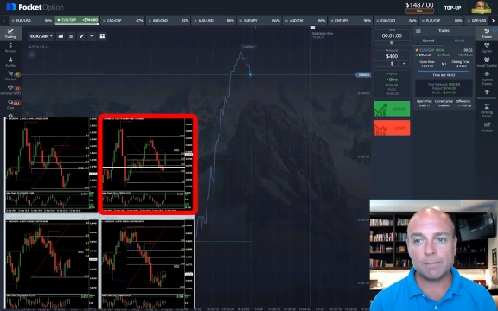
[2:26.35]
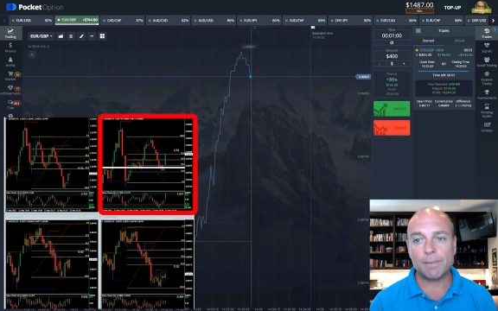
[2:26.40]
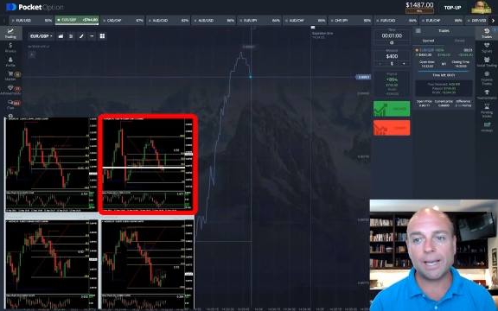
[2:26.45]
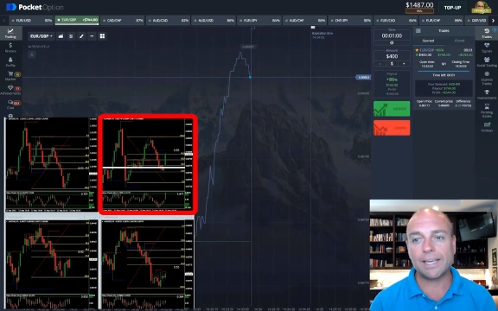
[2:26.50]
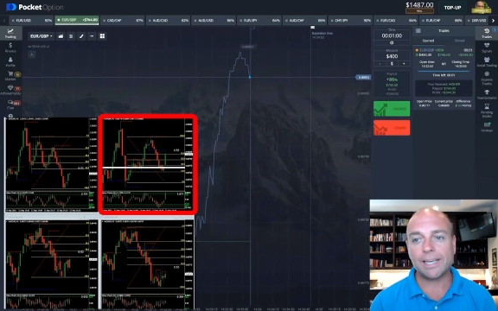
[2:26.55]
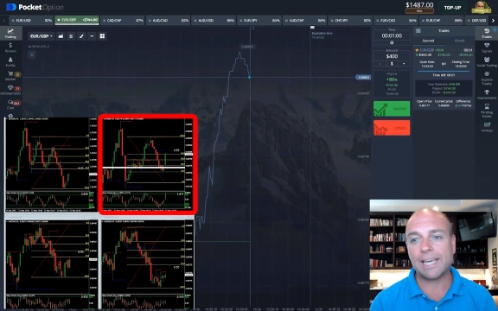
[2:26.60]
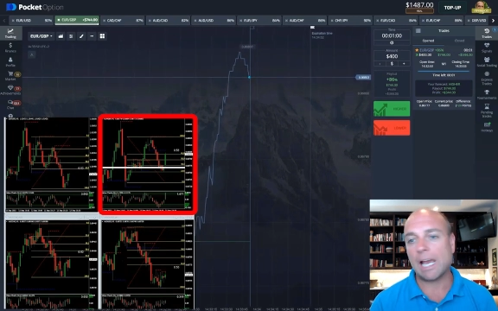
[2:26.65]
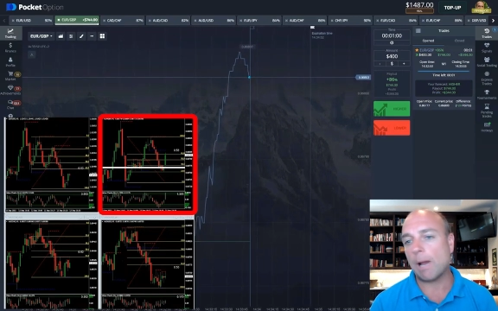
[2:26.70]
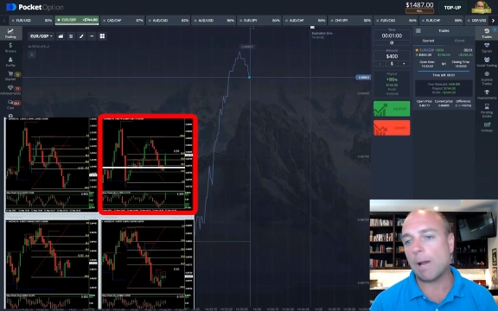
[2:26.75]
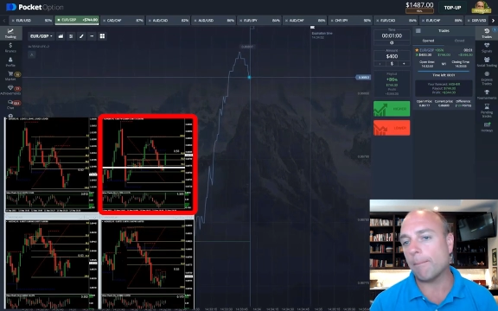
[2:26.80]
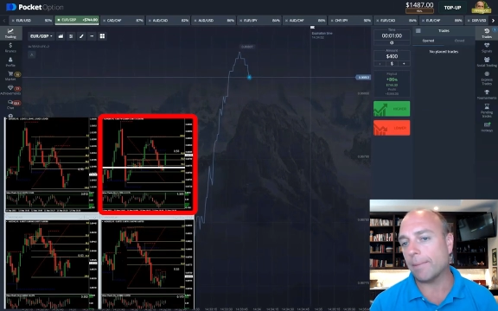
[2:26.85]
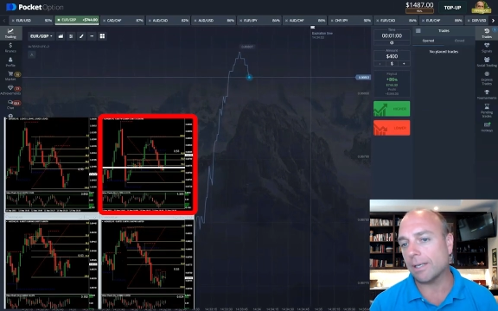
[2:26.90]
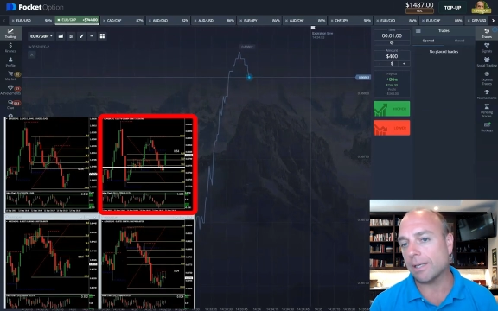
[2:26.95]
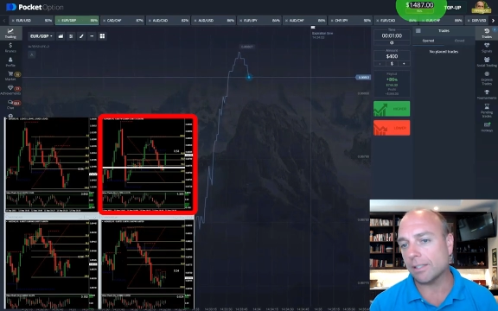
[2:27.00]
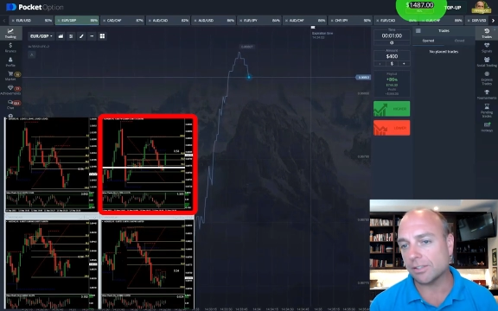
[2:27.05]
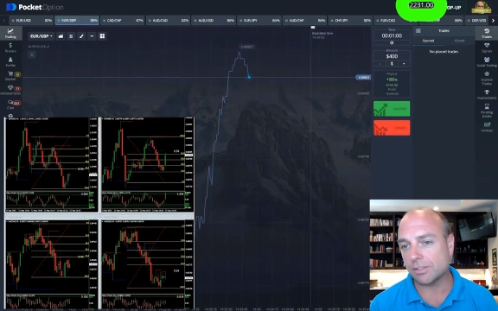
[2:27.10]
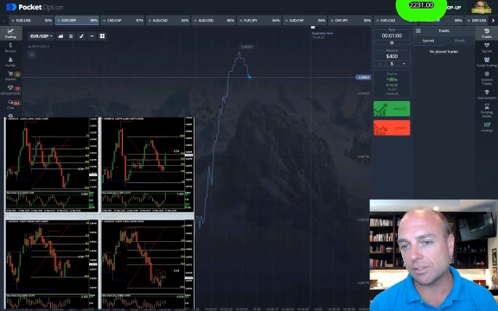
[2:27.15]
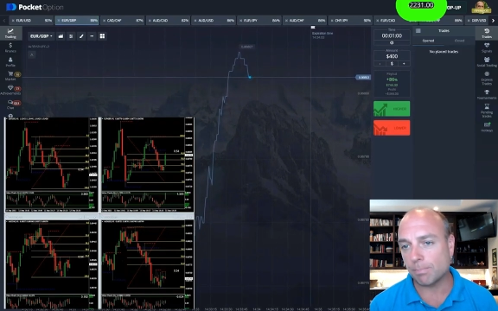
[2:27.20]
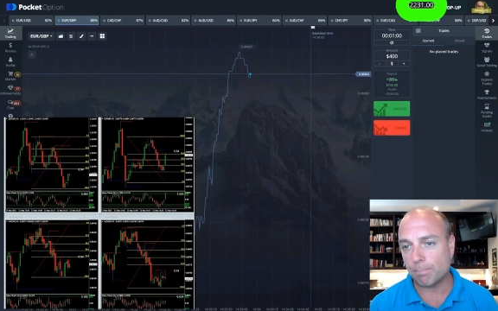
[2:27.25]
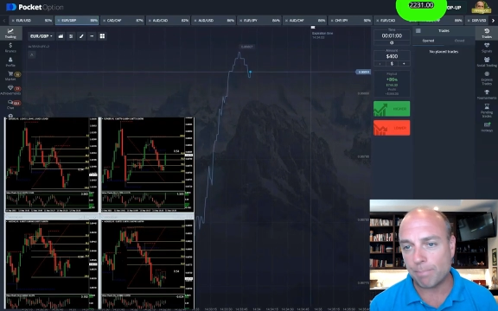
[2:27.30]
my account
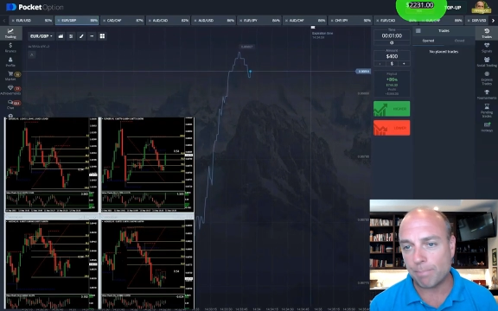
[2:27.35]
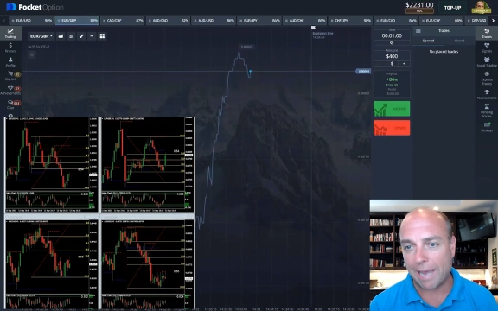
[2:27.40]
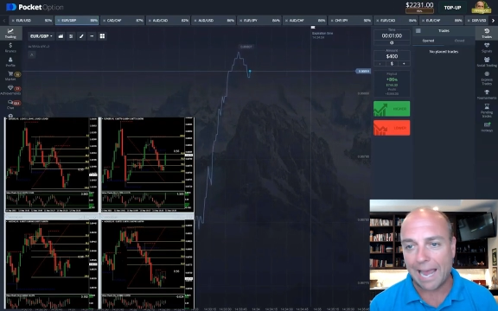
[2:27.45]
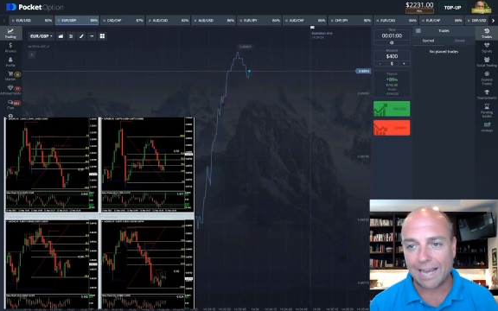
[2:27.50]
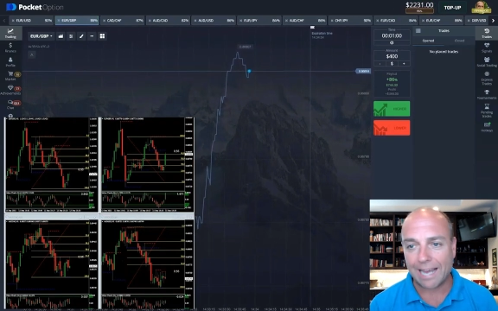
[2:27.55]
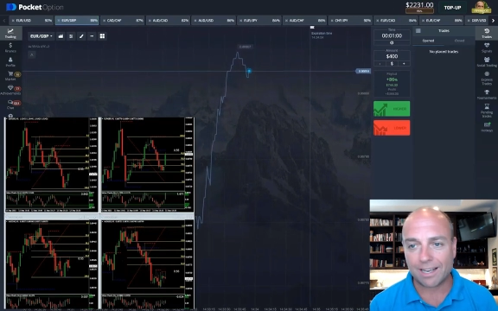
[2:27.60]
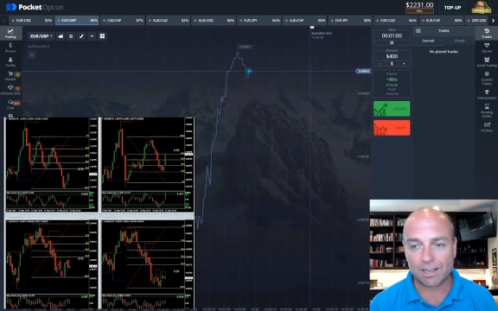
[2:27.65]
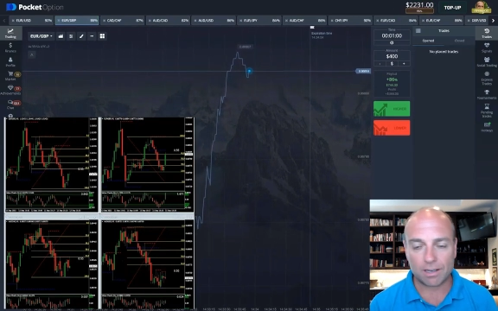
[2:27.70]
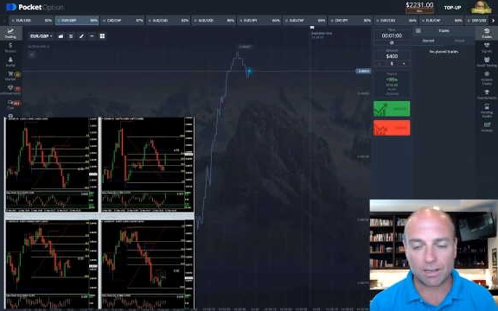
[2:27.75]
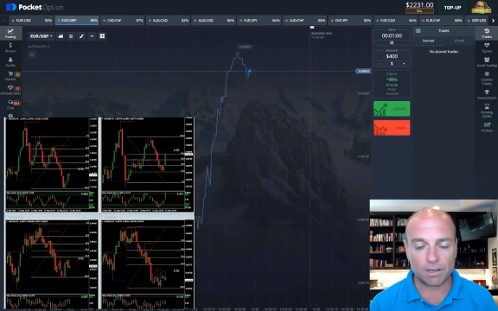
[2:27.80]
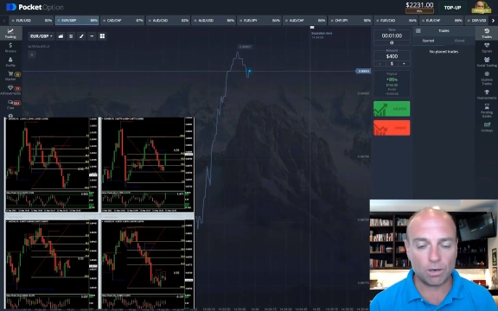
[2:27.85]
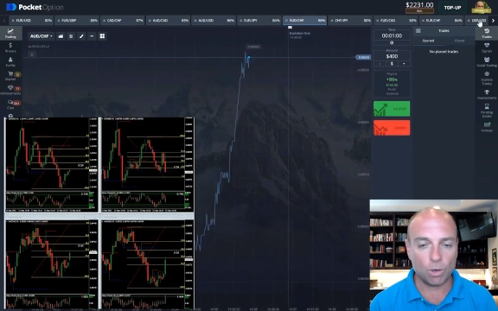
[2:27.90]
balance back